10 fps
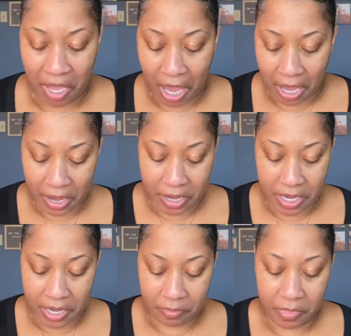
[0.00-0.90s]
I
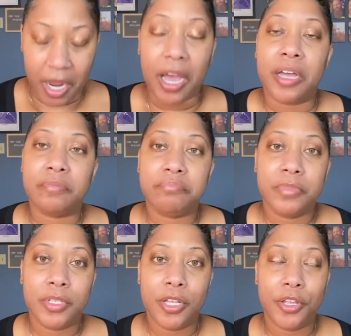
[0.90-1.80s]
am not
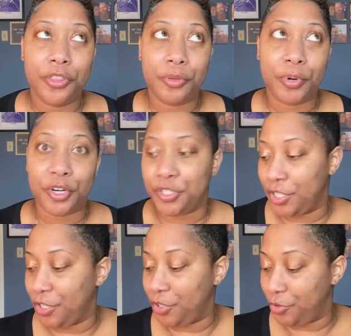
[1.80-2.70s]
the
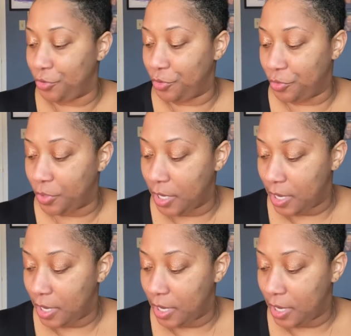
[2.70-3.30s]
person who